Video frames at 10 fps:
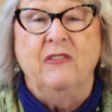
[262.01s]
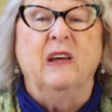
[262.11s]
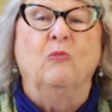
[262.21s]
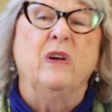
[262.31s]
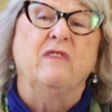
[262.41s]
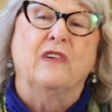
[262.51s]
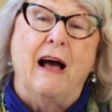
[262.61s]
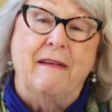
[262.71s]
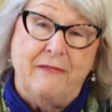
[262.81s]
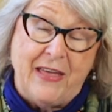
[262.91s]
then we've
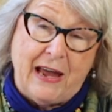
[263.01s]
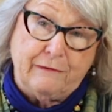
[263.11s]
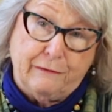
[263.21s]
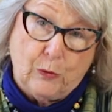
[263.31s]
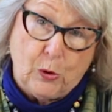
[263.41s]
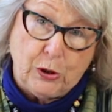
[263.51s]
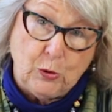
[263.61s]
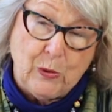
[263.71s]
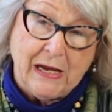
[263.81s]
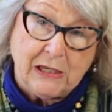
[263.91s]
got that for
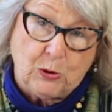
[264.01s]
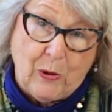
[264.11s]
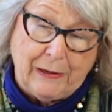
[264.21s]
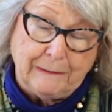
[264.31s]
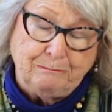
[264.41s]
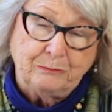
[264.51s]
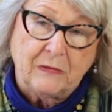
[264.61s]
you as well.